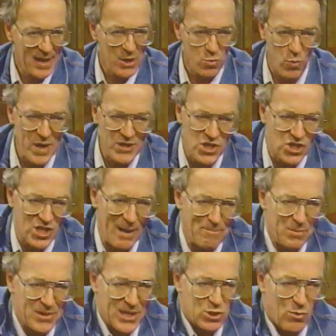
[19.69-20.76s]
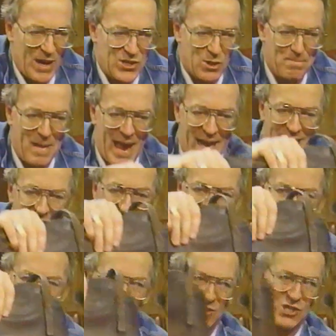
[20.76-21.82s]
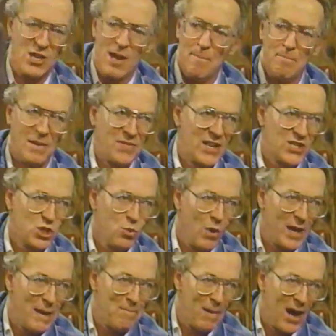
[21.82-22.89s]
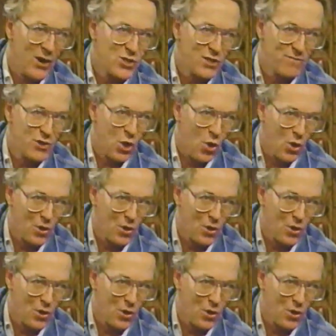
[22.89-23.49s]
and he reaches up with the treasure bag like this. But there's 20 pounds of